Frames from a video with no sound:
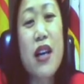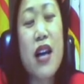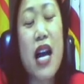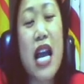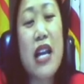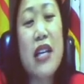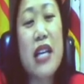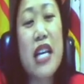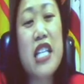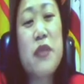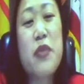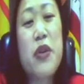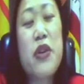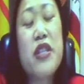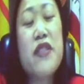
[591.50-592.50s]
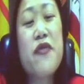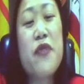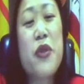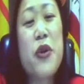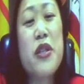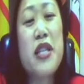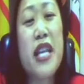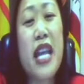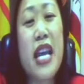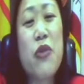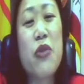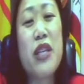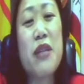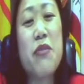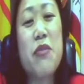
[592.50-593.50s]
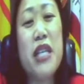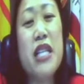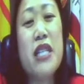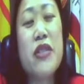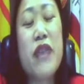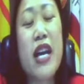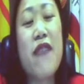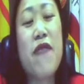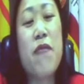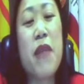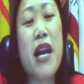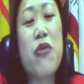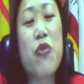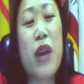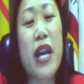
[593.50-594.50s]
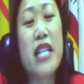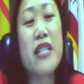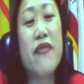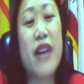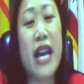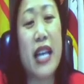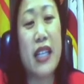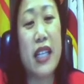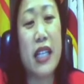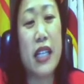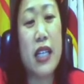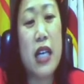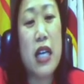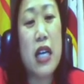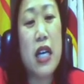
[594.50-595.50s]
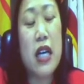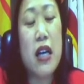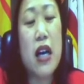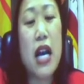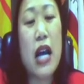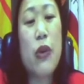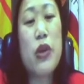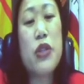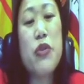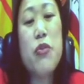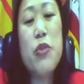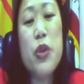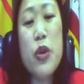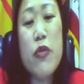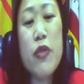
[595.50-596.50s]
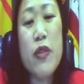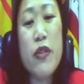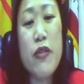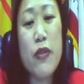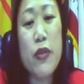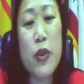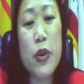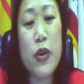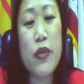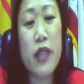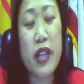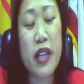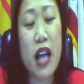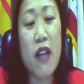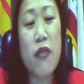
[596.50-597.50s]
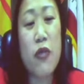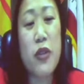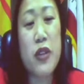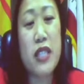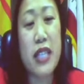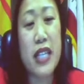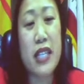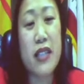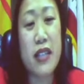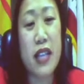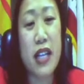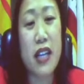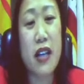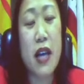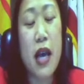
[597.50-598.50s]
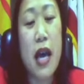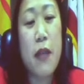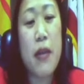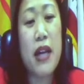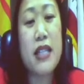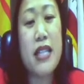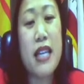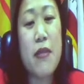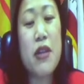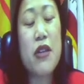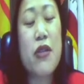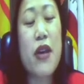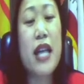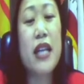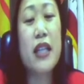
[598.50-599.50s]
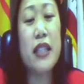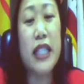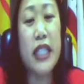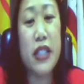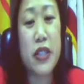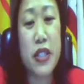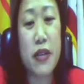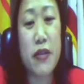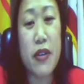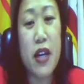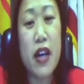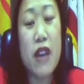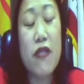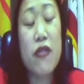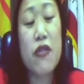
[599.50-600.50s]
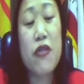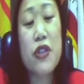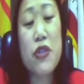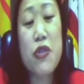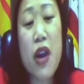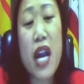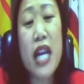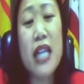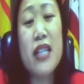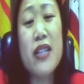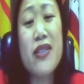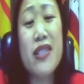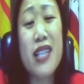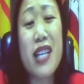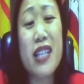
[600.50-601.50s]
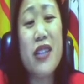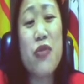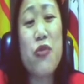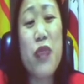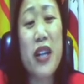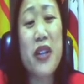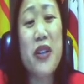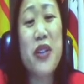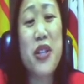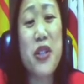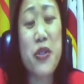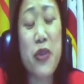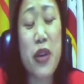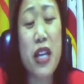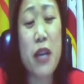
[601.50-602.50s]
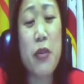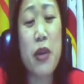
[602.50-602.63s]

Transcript: I experienced firsthand what it means to have my rights violated. I was removed from the floor of the California State Senate by Democratic leadership for trying to set the record straight